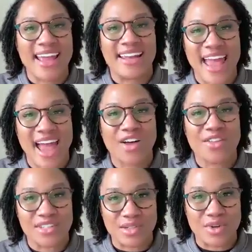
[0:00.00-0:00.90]
and how
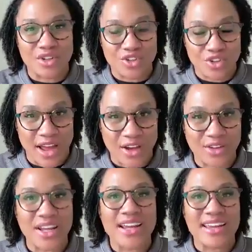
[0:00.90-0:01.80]
this middle
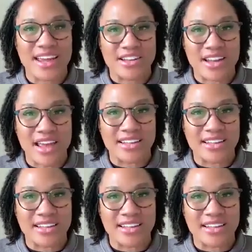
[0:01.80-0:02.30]
ground can